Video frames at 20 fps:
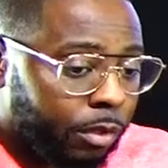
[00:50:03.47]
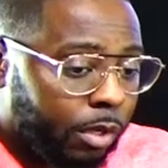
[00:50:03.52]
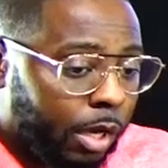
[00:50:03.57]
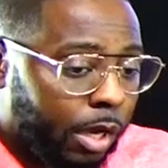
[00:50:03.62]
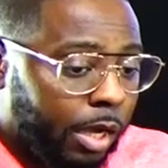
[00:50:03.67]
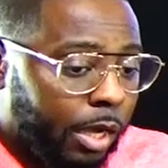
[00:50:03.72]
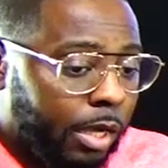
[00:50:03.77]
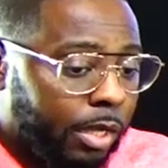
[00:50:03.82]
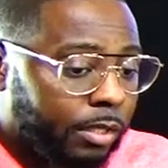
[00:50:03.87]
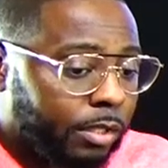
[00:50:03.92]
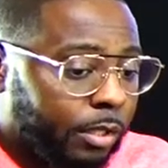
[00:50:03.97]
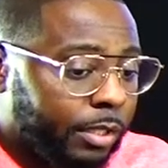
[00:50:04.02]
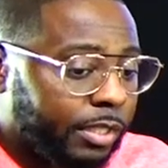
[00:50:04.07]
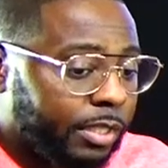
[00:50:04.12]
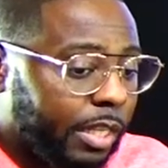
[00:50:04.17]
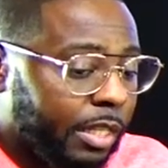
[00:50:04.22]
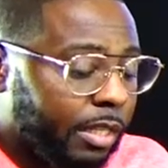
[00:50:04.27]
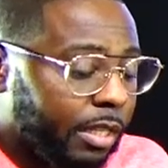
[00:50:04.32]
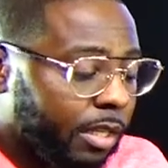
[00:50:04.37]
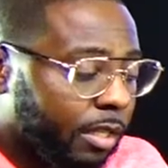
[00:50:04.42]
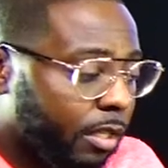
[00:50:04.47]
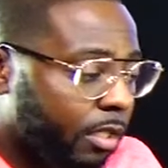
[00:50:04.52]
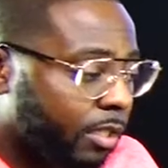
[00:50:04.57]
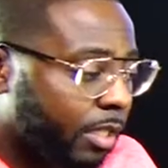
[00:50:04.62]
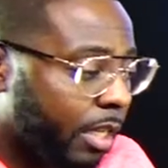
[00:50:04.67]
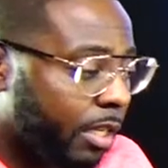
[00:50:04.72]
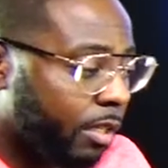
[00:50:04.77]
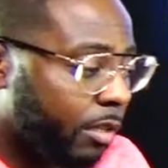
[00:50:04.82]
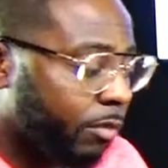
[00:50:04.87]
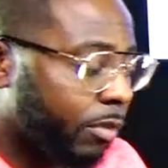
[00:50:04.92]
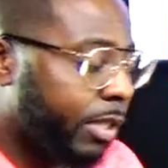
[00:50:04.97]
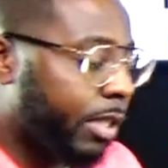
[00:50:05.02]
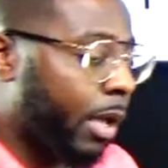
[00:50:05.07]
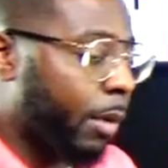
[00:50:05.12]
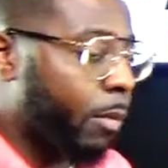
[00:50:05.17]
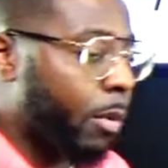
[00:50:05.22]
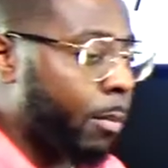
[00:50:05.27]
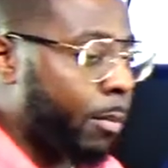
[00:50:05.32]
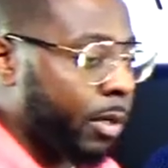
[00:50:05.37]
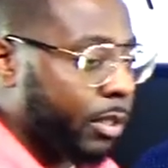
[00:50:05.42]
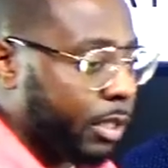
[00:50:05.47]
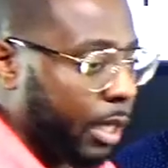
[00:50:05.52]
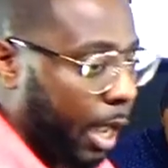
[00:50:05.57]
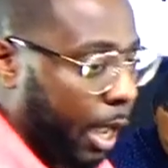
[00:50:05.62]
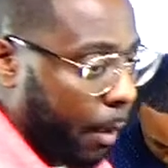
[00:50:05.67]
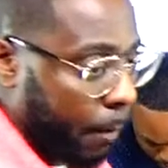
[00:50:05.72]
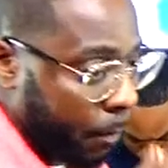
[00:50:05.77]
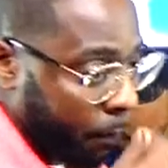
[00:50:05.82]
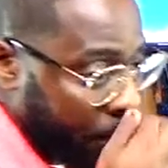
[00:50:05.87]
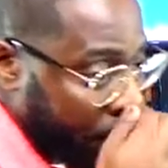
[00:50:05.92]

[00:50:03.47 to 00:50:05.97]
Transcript: Uh huh. So he said, the, the, say, read that one more time.